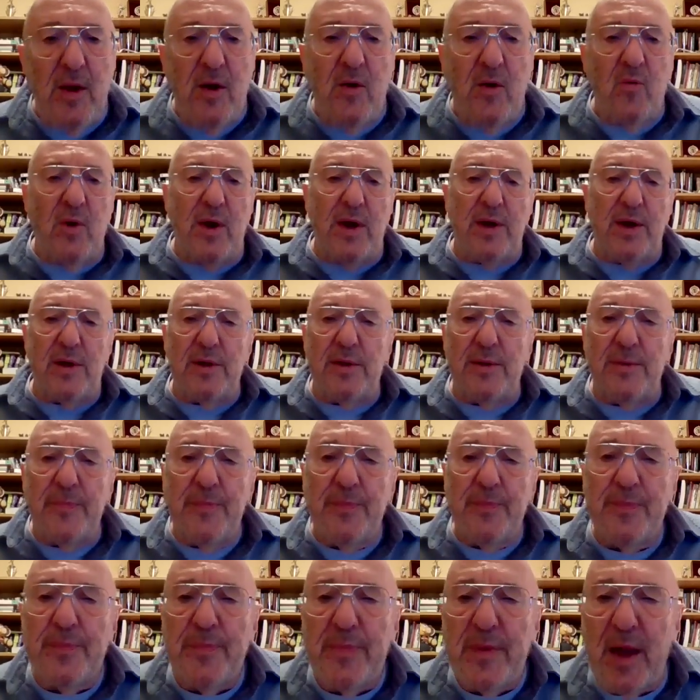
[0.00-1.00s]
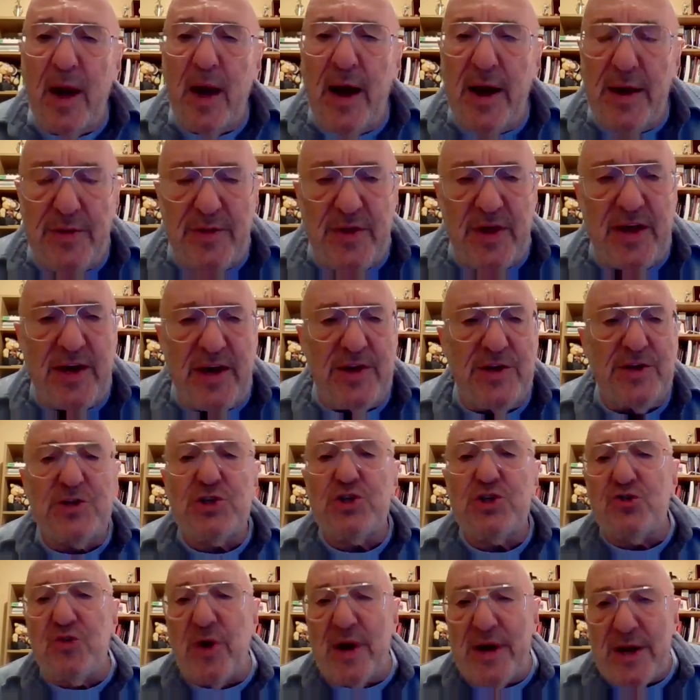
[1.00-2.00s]
Well, I think it is
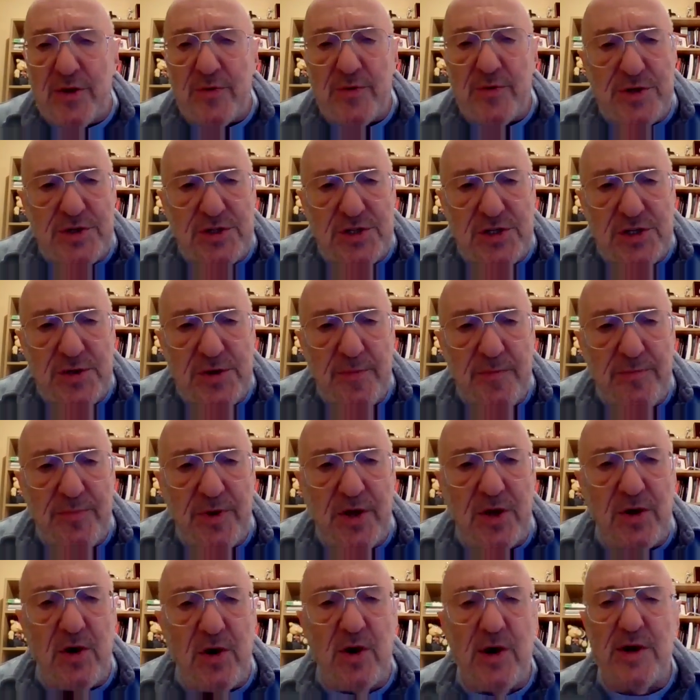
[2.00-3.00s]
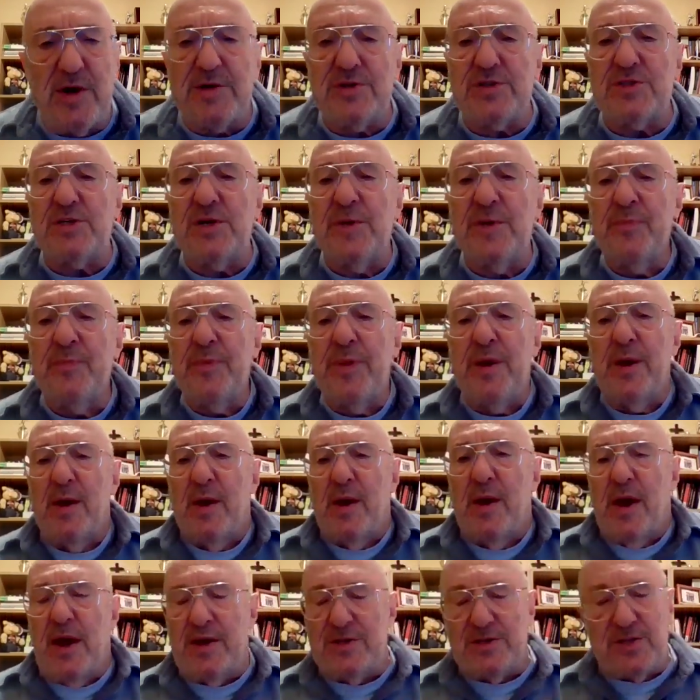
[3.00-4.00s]
traitorous because,
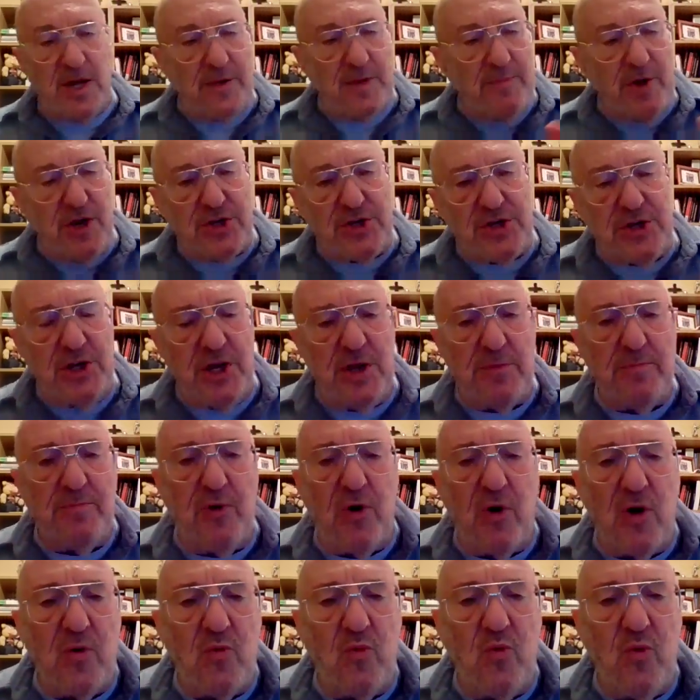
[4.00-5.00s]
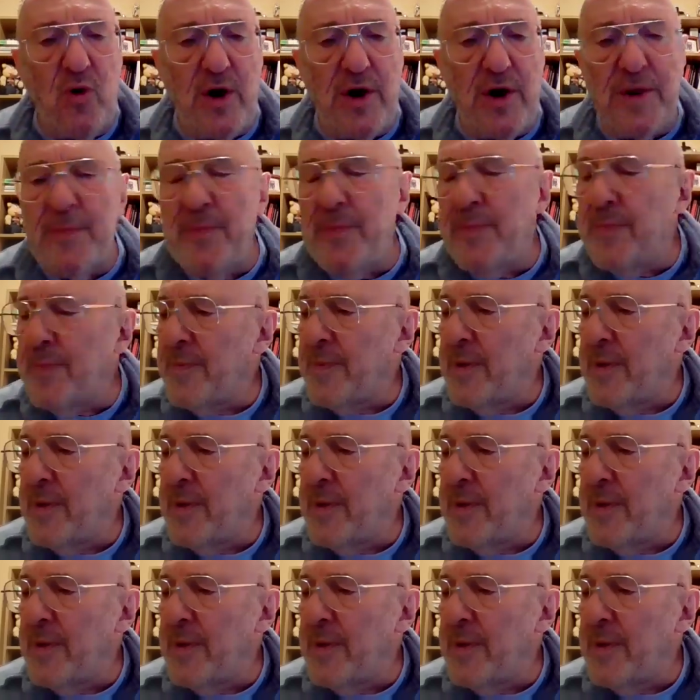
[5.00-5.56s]
as I mentioned in part one,